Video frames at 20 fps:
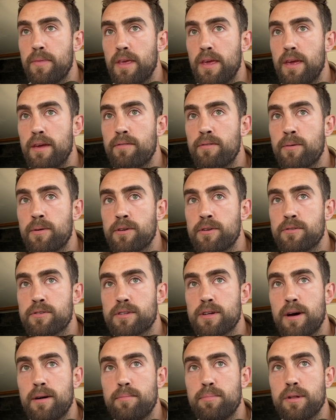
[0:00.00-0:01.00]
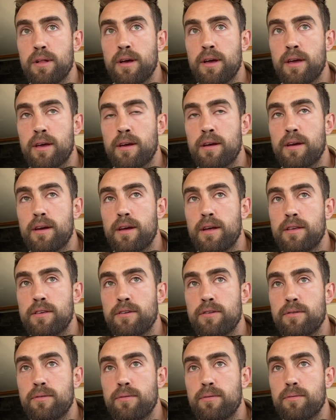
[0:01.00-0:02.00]
even when you stop playing and
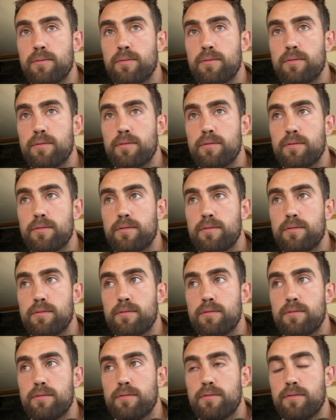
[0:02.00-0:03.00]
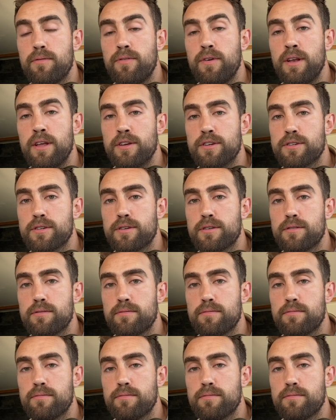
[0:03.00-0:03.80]
you finish